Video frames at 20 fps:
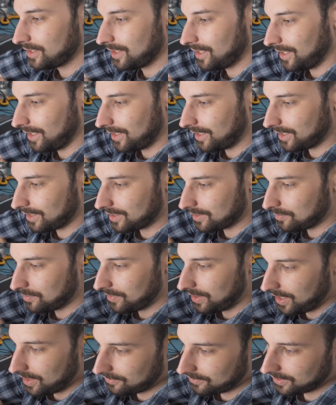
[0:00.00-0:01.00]
I got them
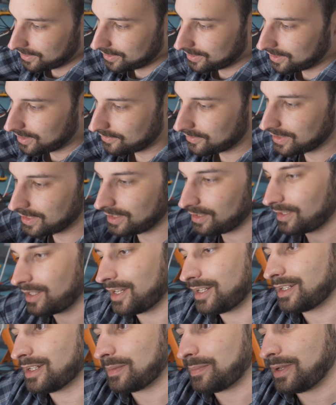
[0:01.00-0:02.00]
everything
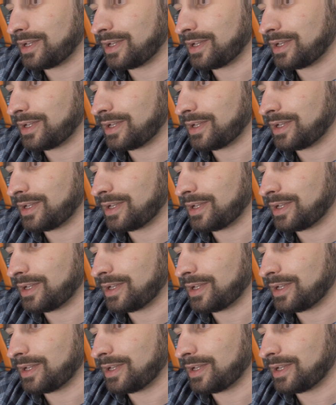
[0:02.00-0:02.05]
lined up,